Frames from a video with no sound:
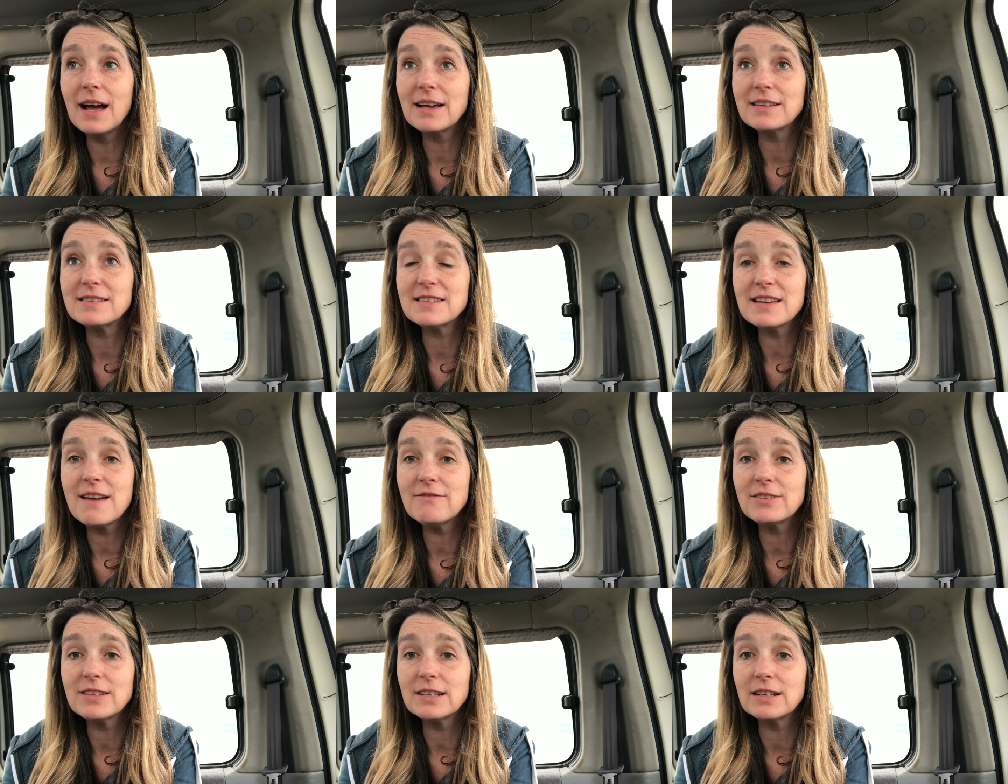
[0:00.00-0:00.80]
can see
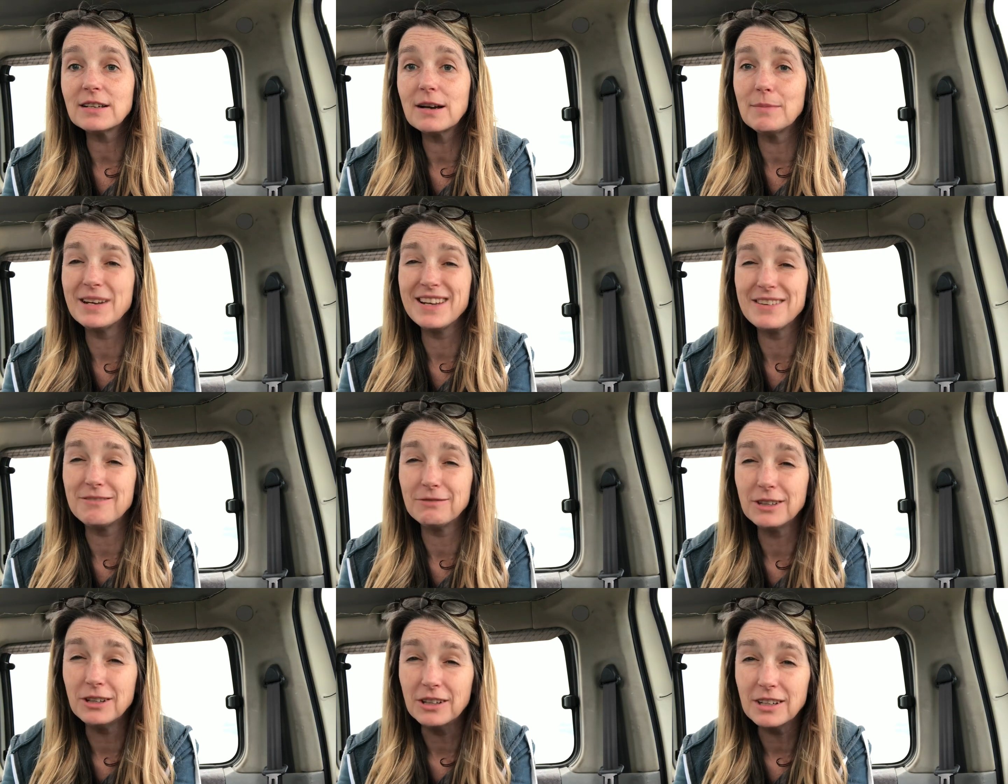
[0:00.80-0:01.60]
everything. I mean, I
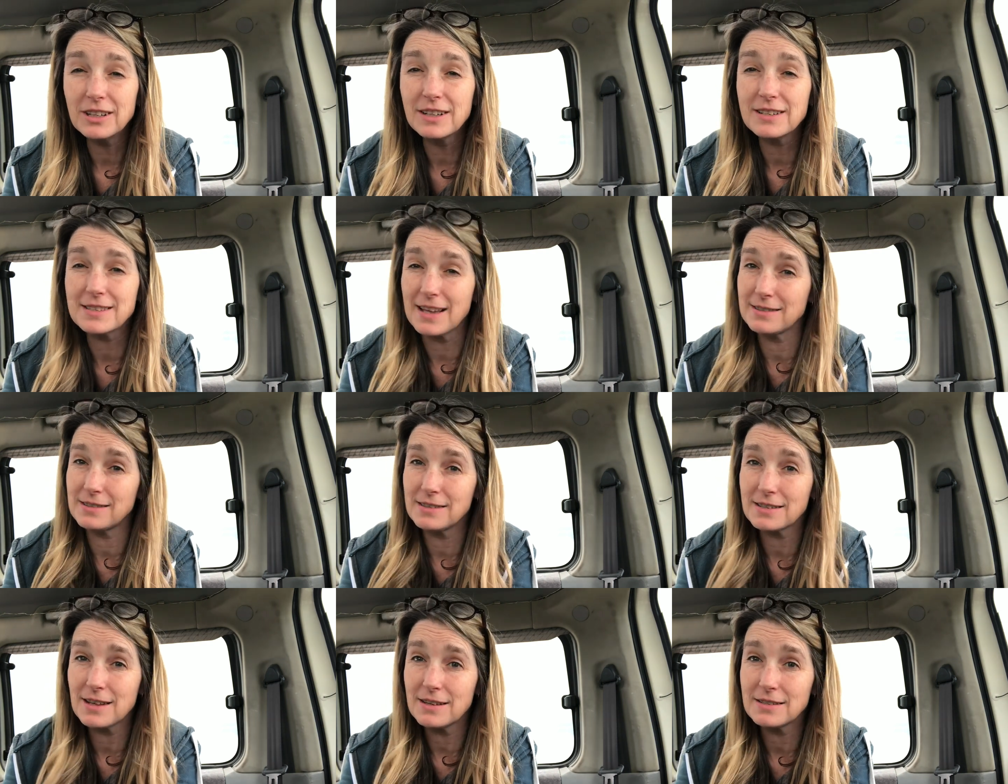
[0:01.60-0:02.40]
don't look because that's
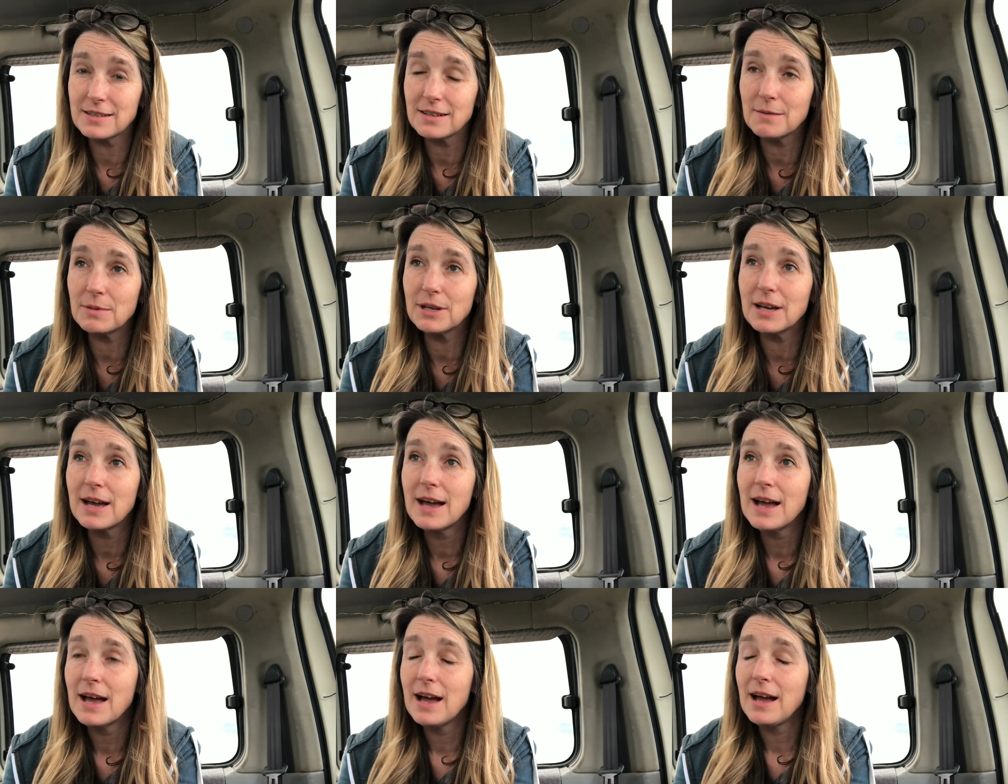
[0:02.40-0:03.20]
disgusting, but
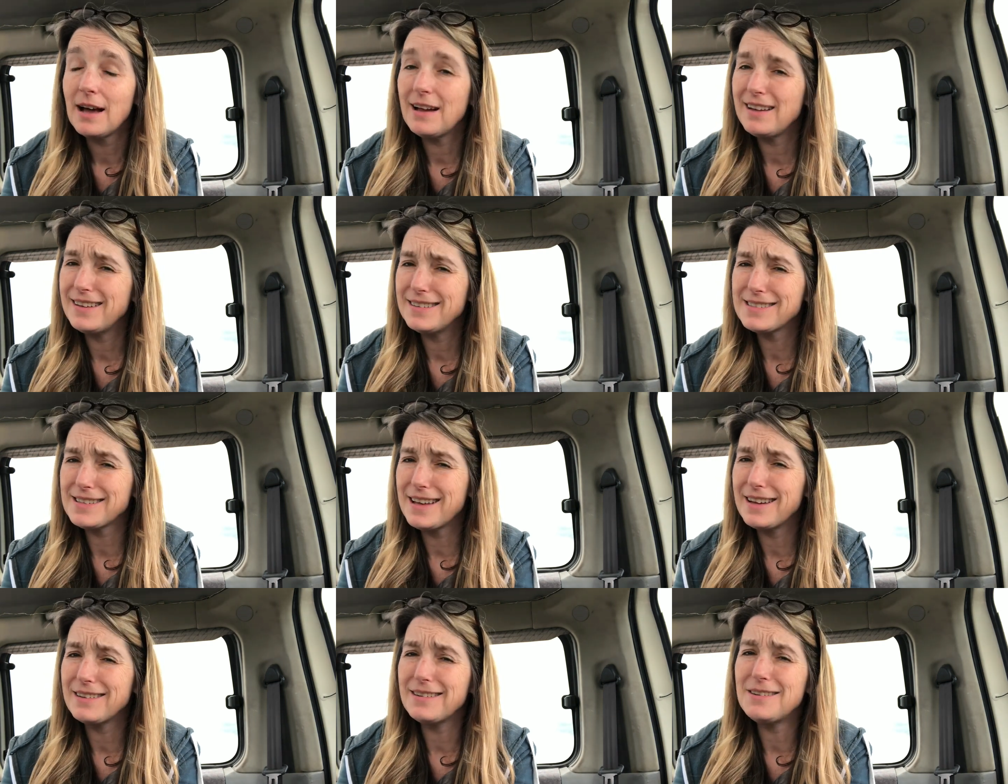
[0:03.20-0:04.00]
it's
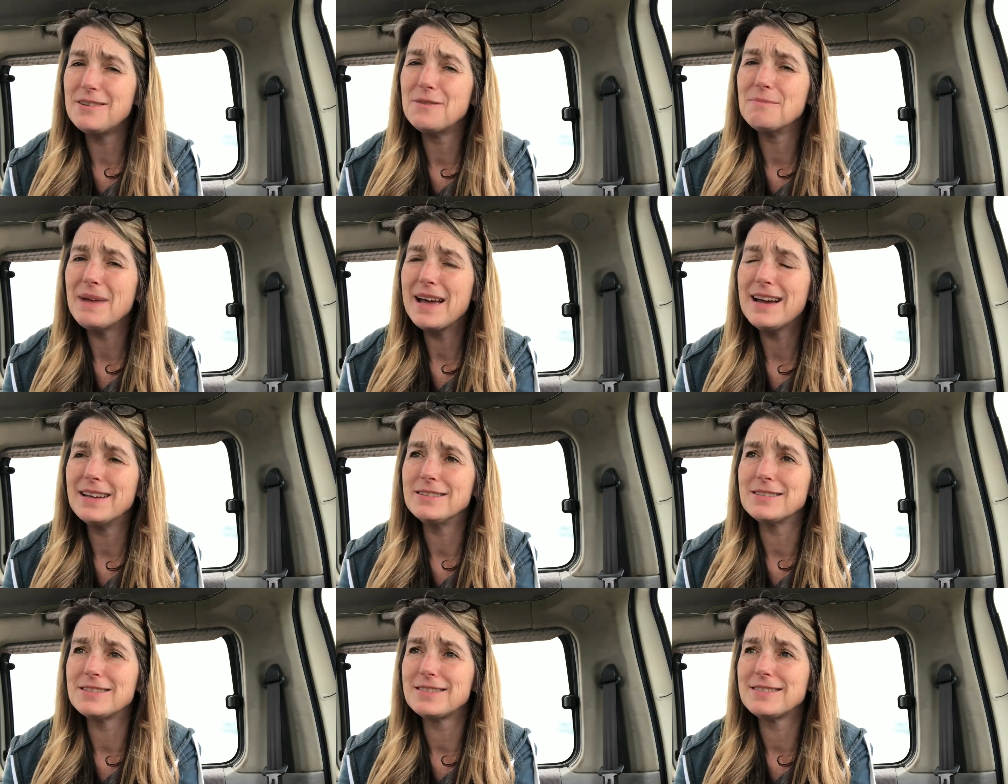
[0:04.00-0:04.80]
like, oh man,
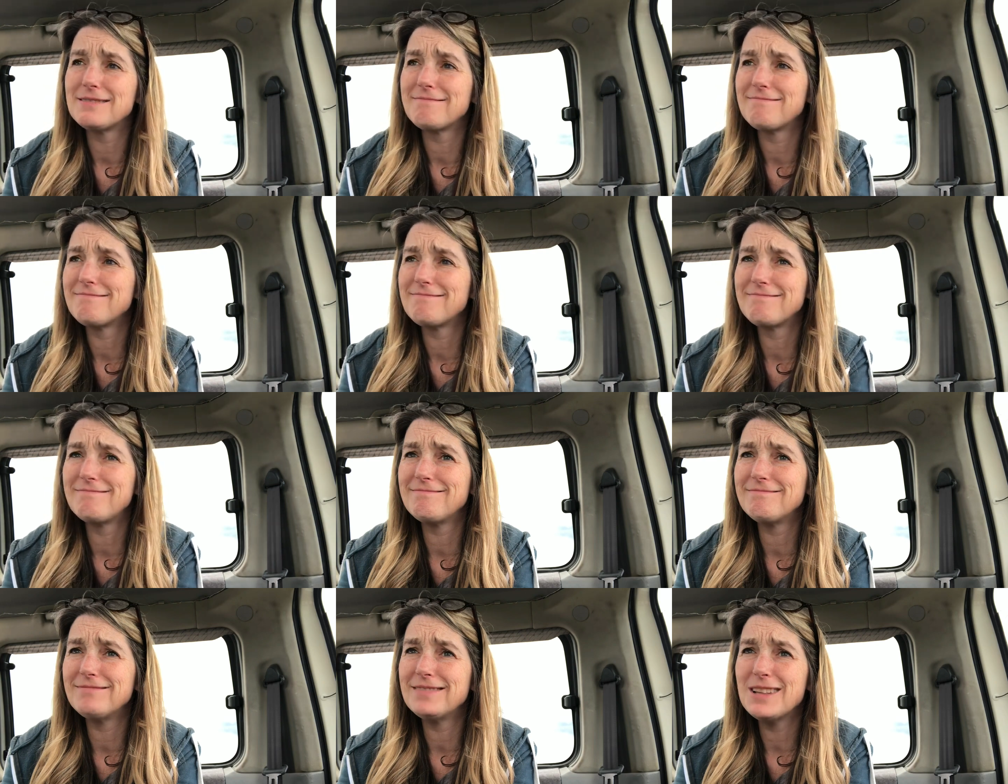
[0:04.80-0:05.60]
just
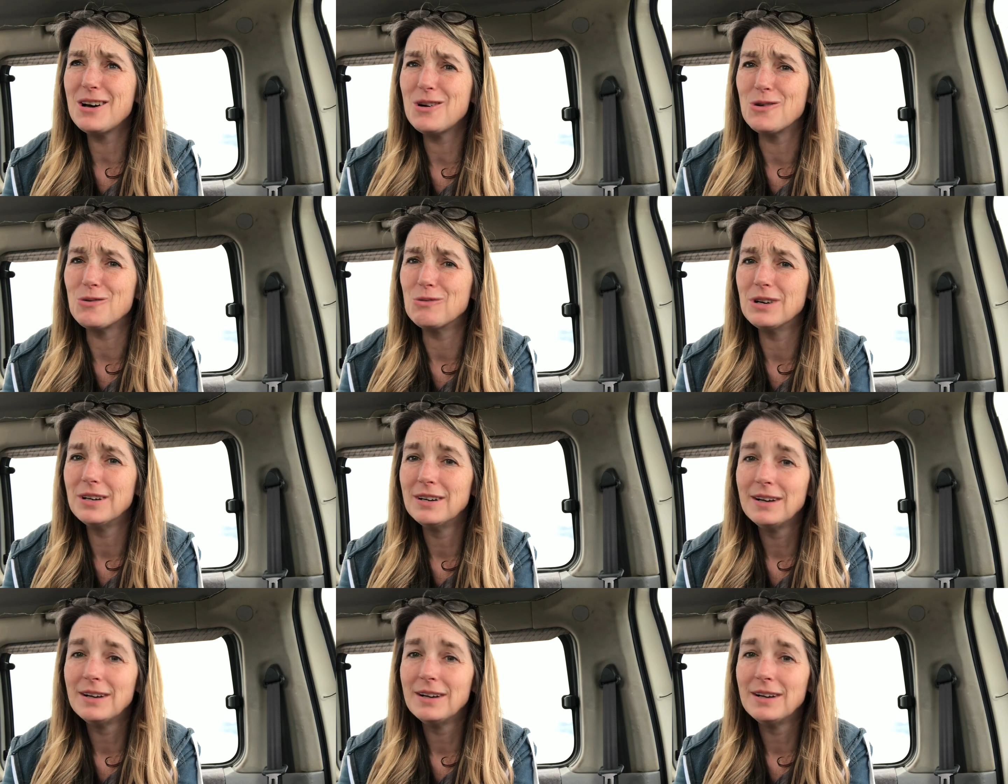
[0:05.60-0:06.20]
no.